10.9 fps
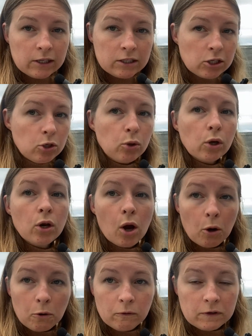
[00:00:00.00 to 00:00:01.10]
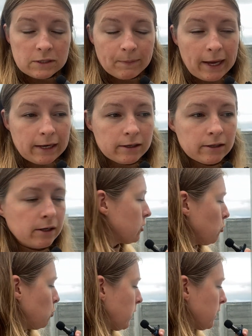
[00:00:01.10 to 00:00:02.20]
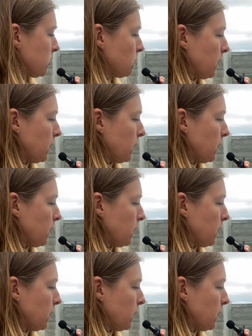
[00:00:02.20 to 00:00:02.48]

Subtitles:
So you can overspend. So we could